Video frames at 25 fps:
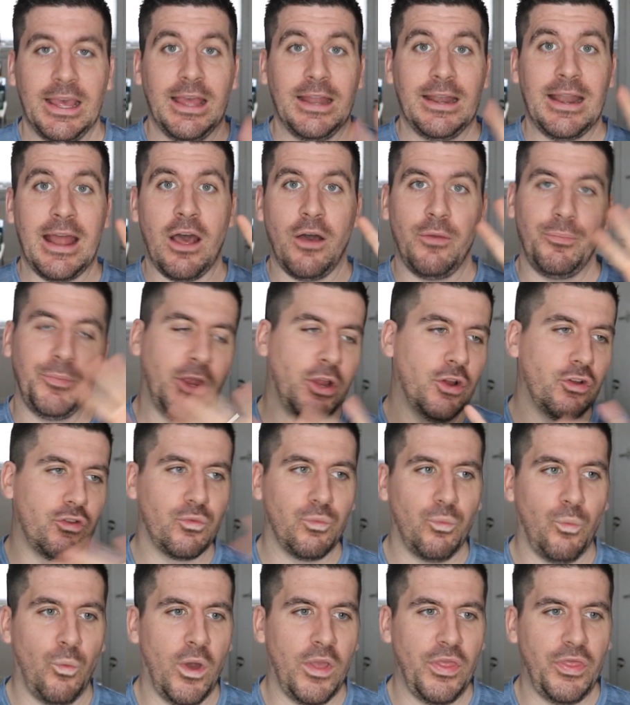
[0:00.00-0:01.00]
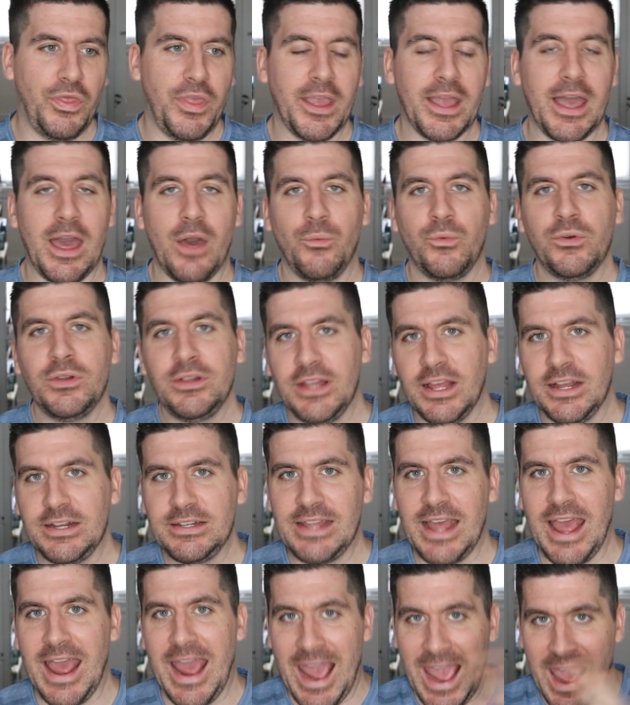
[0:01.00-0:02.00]
Now, here's one thing I would like
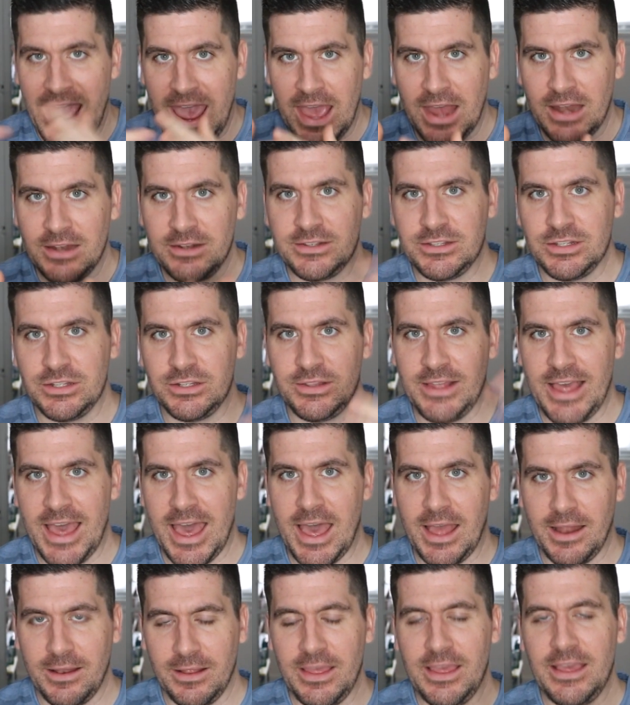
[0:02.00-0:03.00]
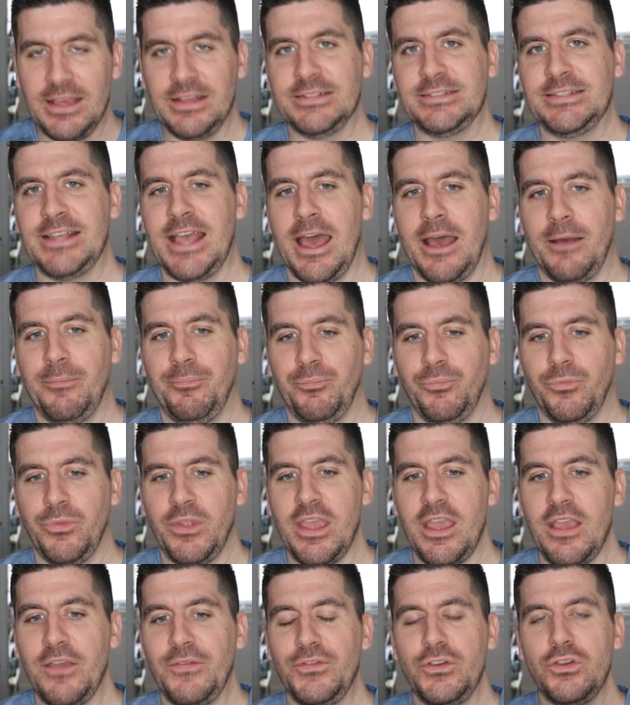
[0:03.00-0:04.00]
to add to that is that
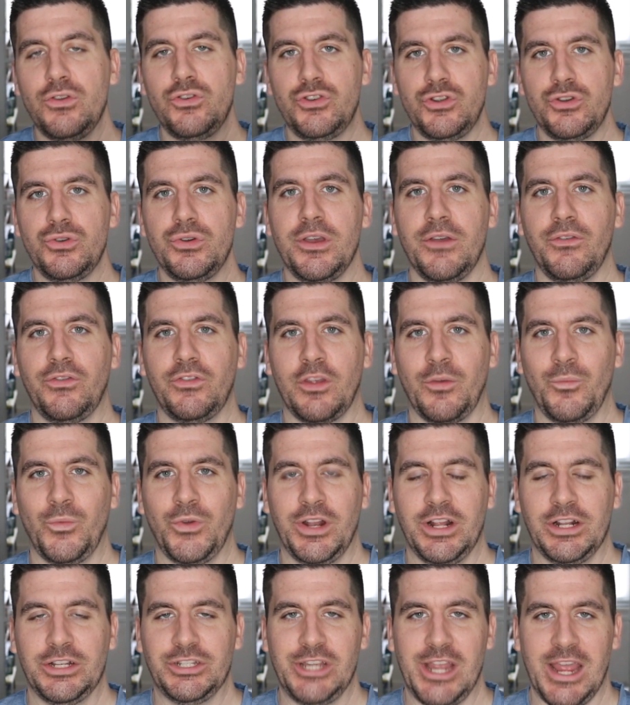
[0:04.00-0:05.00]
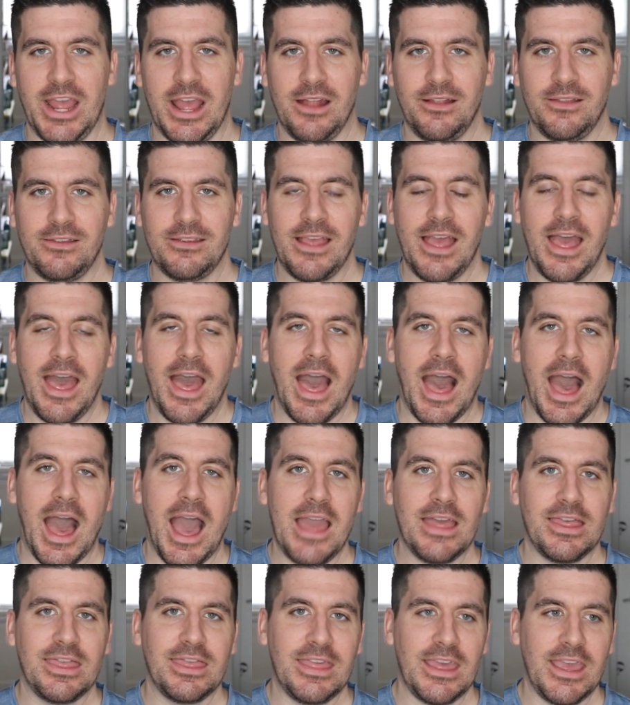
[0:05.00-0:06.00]
if you do give someone a chance,
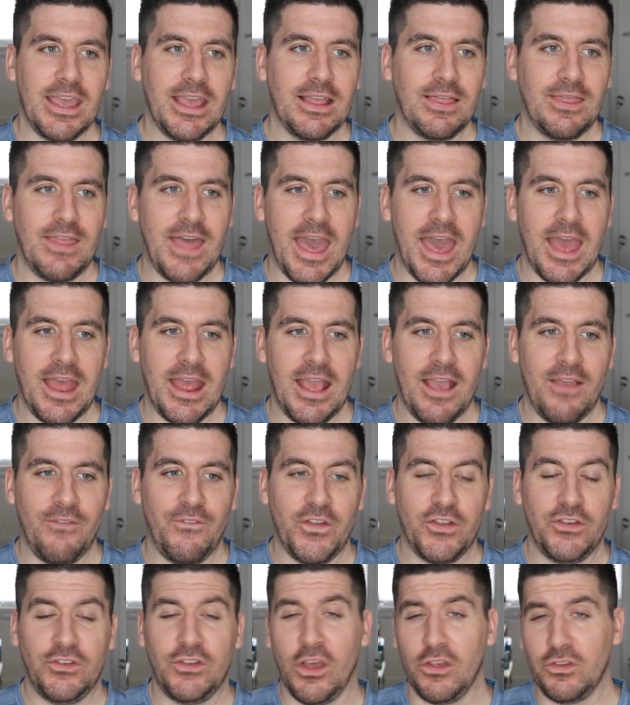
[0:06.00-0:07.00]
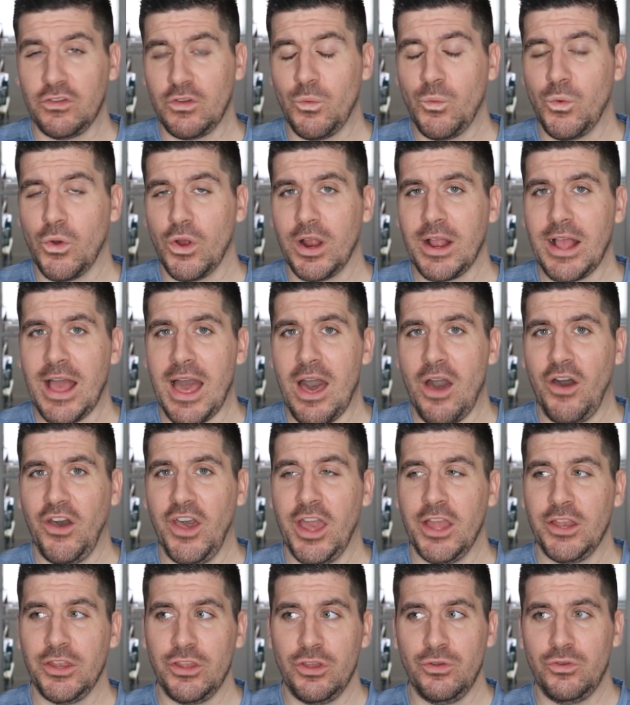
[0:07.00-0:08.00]
I think that if it doesn't work out
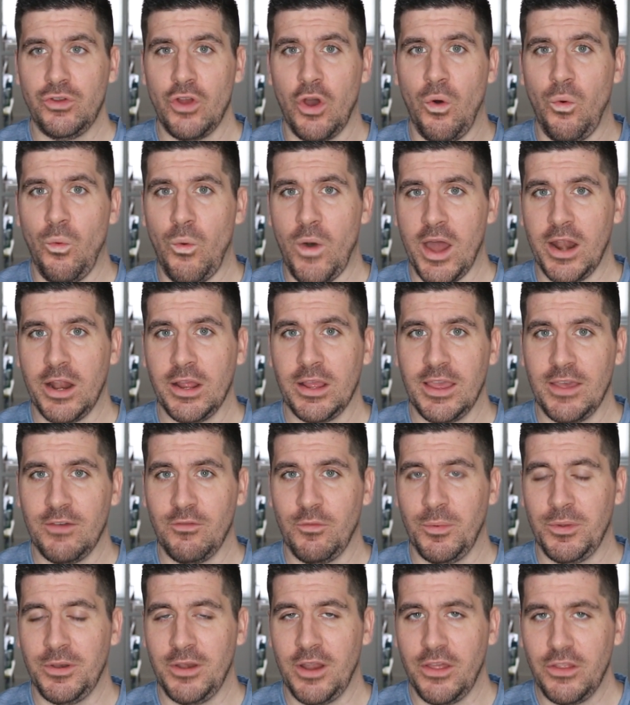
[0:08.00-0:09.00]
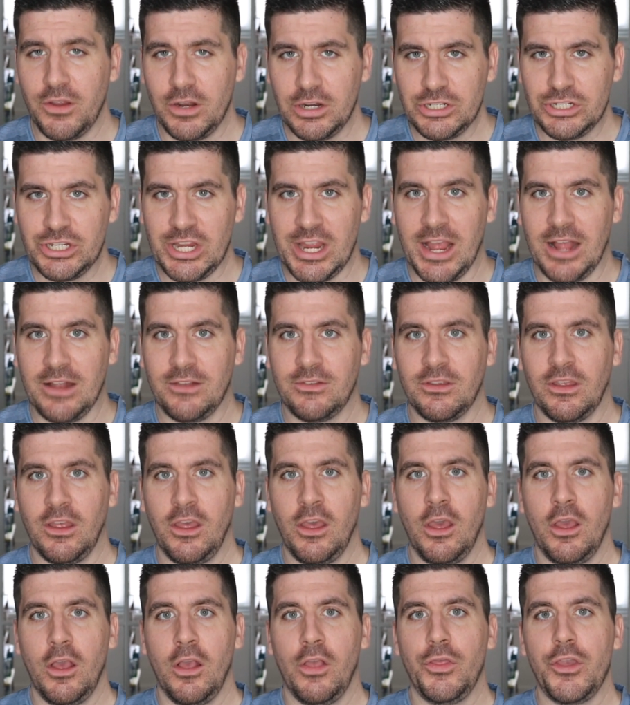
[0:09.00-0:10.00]
and you don't want to give them another chance,
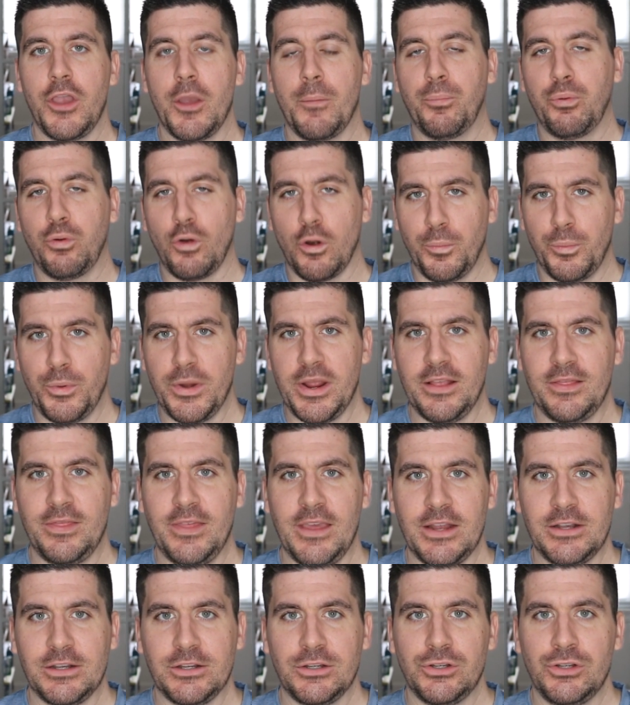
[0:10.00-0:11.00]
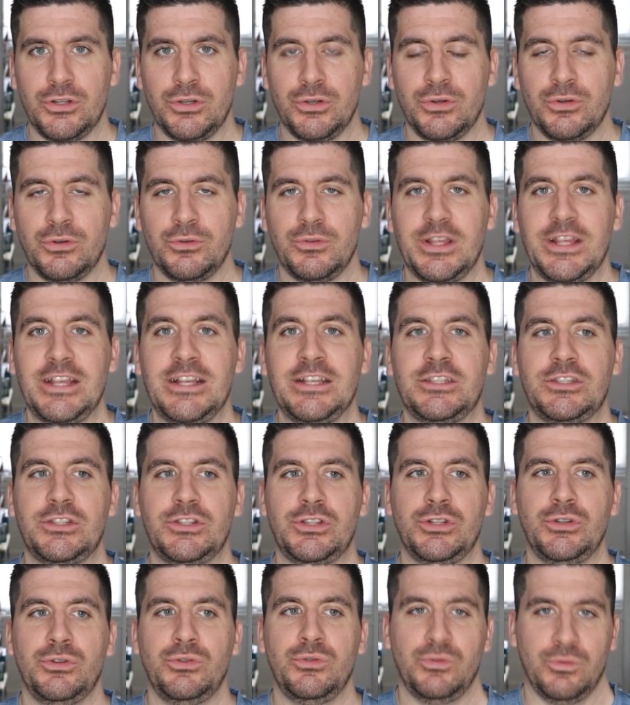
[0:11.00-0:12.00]
the appropriate thing to do is
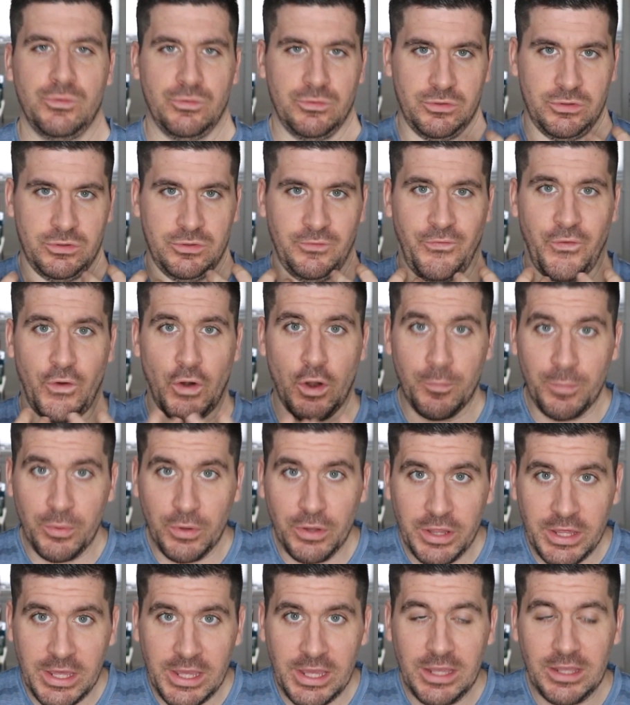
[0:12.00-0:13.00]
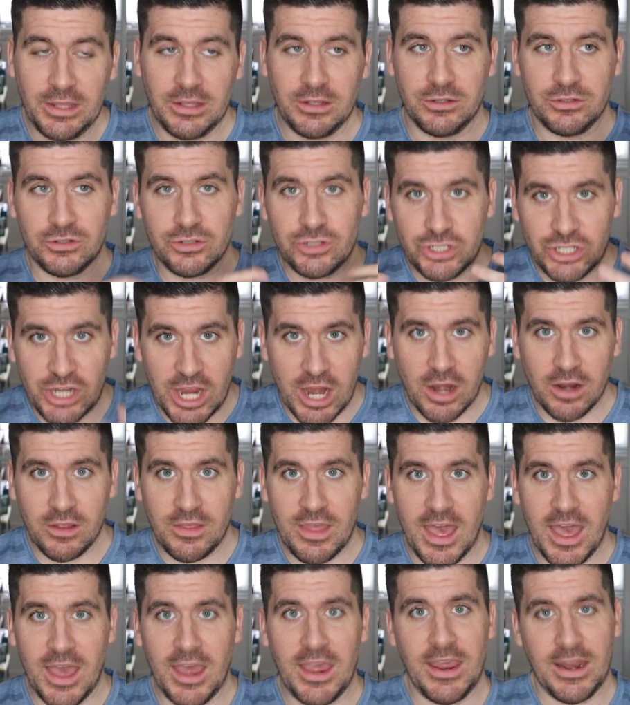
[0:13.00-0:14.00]
to verbally share
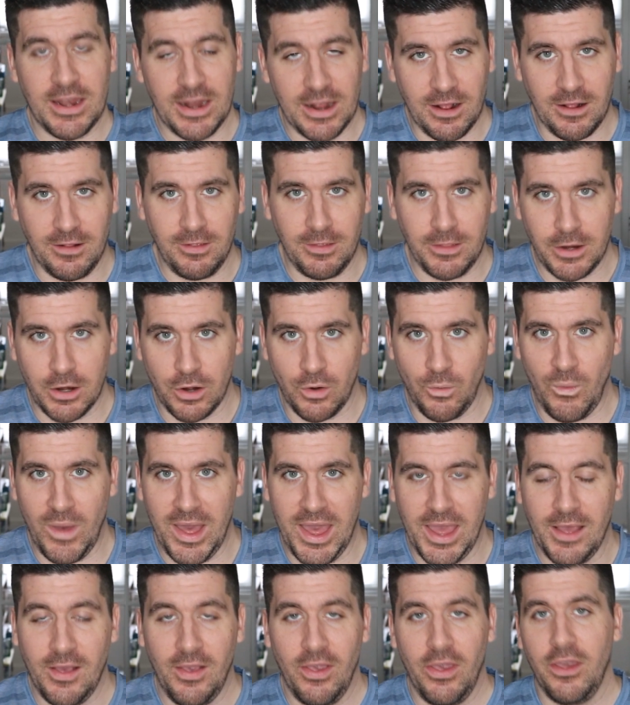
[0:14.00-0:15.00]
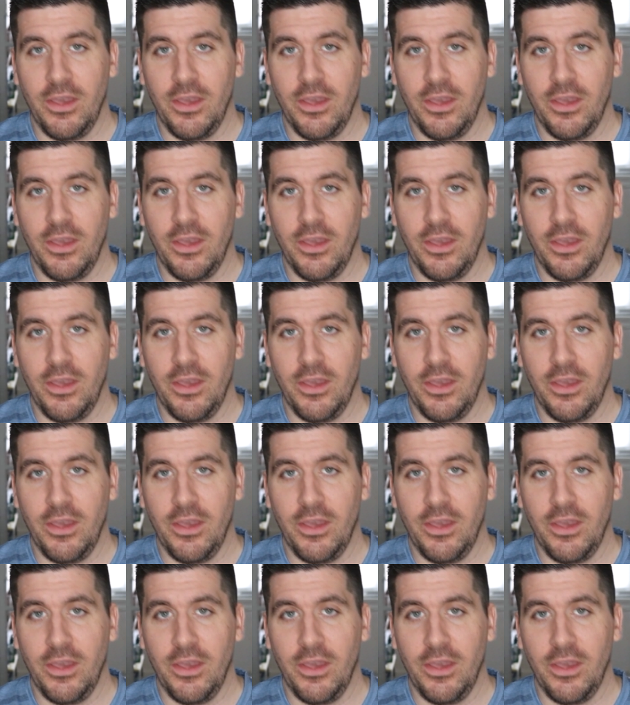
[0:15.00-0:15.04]
that in a clear way